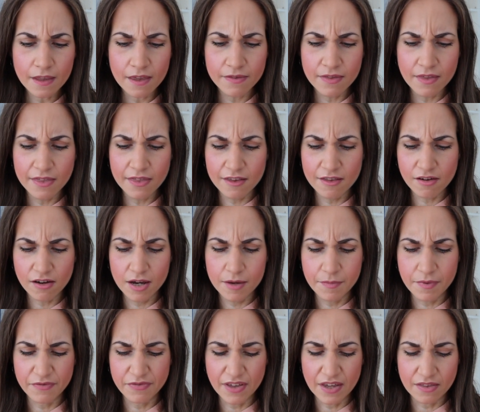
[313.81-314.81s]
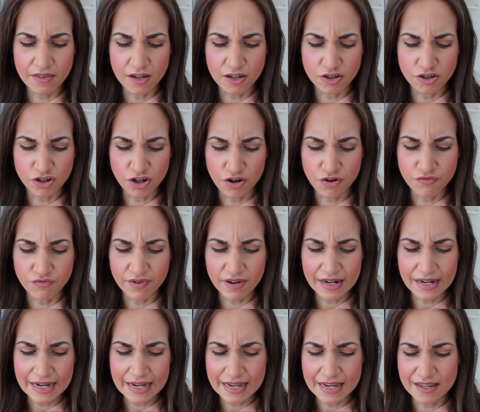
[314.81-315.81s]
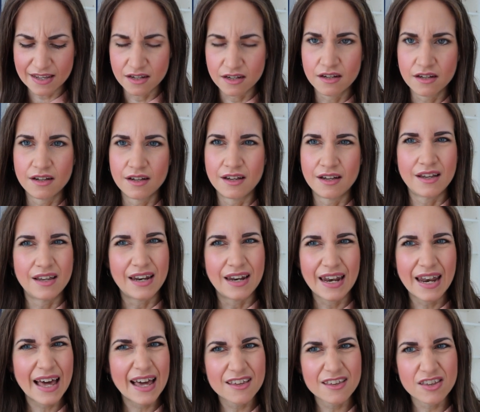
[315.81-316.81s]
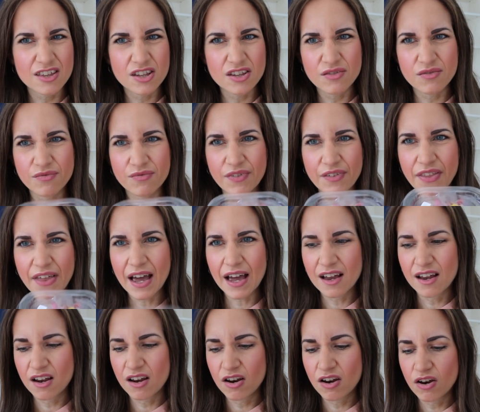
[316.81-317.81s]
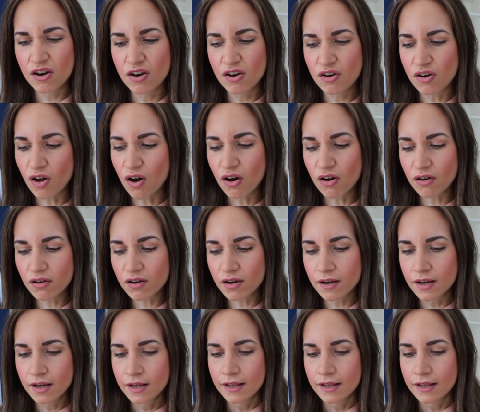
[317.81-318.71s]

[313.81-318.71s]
they're the type of thing that don't really last for that long.